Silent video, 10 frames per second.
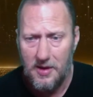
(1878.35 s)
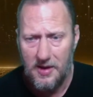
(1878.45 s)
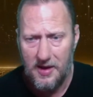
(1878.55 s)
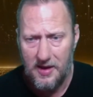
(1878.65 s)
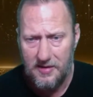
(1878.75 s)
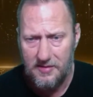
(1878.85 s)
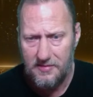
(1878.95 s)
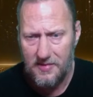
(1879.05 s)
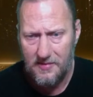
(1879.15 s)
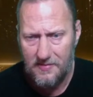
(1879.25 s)
and
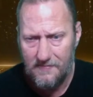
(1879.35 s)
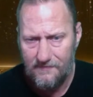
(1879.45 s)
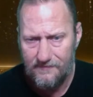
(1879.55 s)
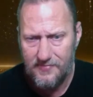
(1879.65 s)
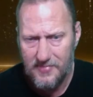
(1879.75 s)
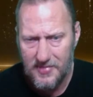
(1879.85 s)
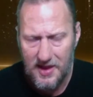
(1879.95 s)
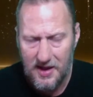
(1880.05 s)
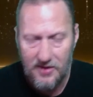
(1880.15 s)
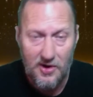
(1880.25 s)

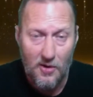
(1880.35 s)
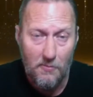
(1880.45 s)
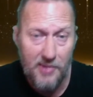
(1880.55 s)
it'll help